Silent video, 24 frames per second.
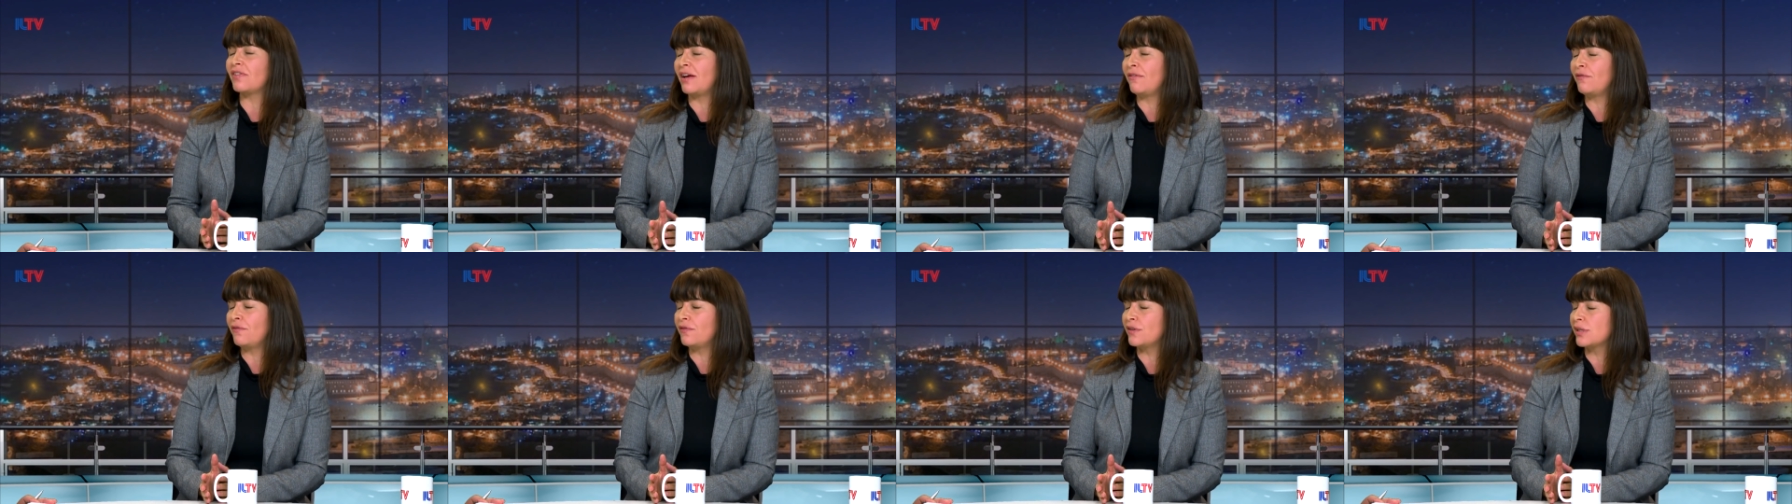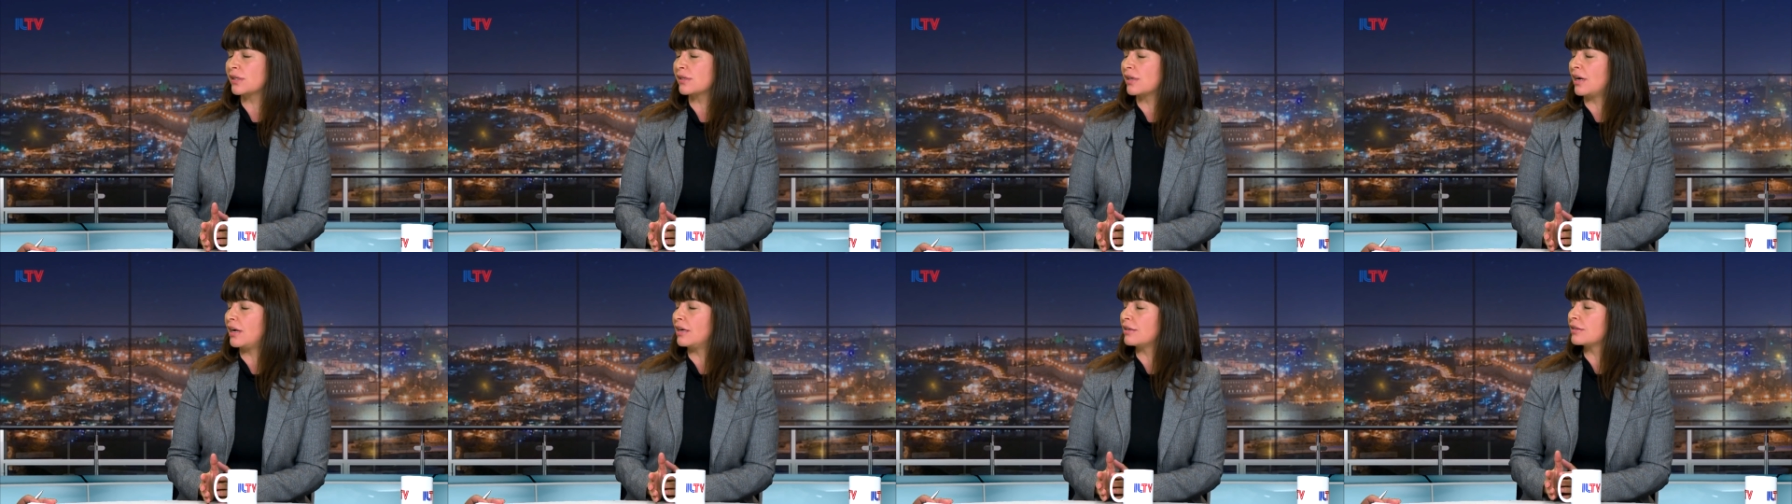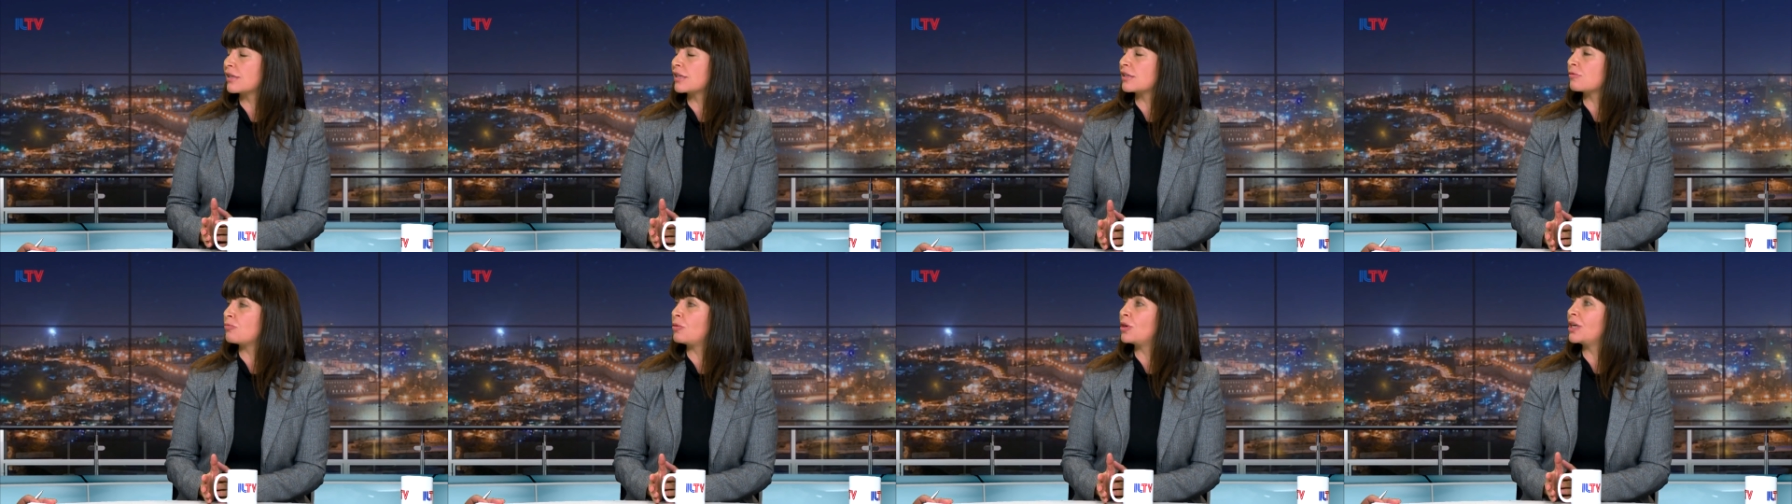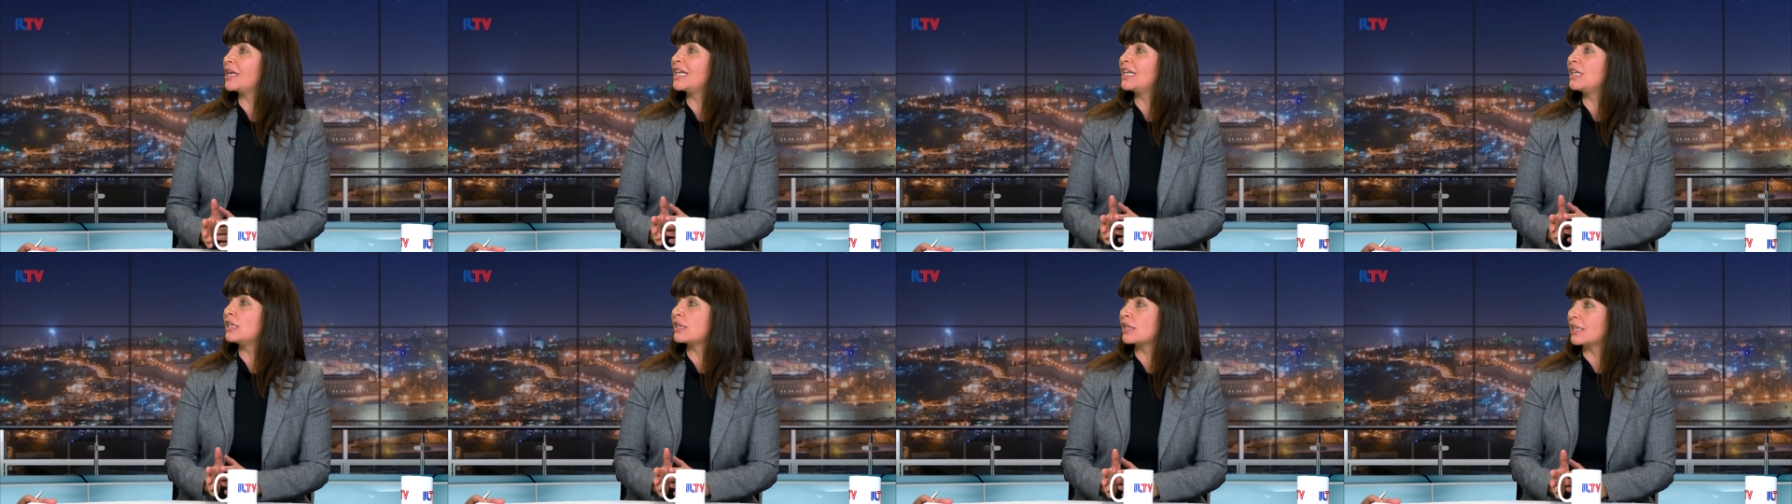emphasizes
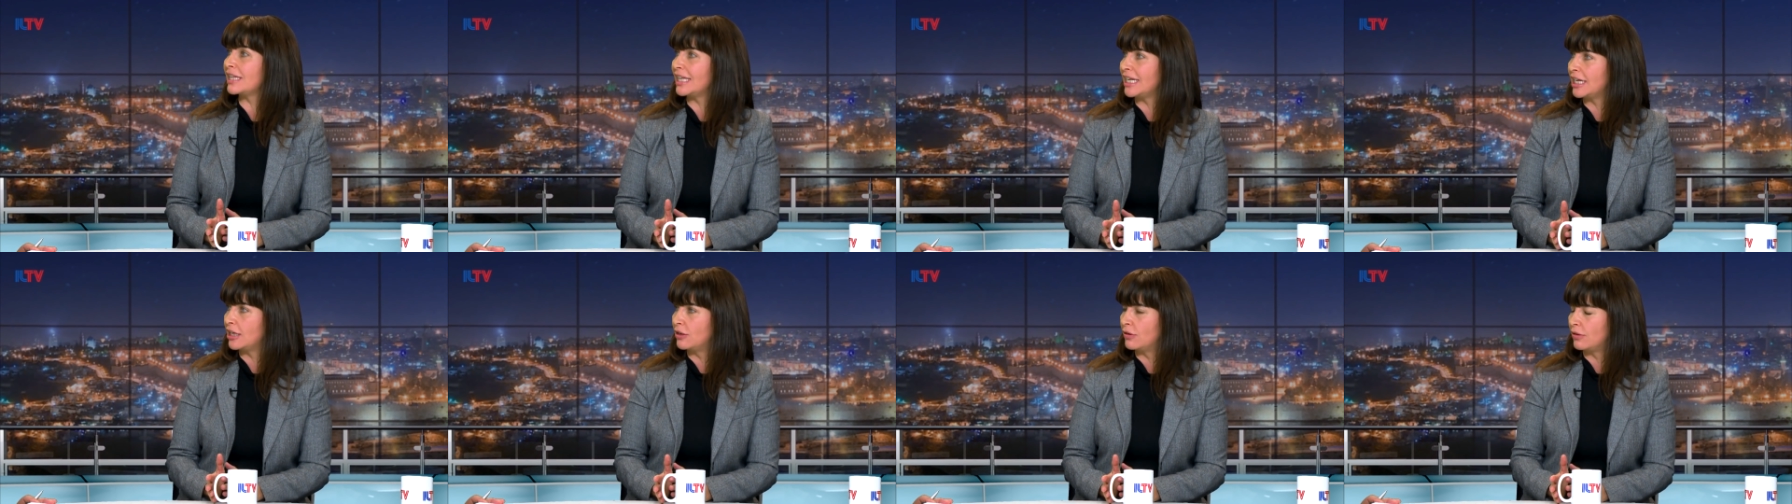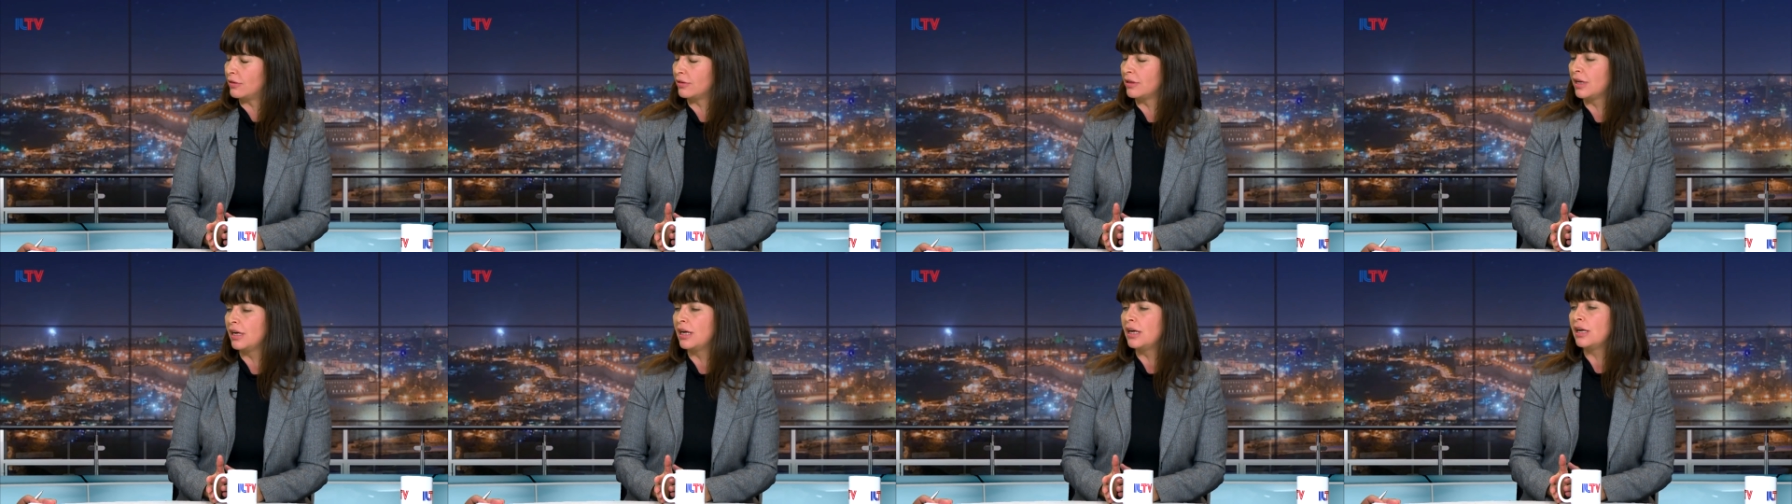what is legal.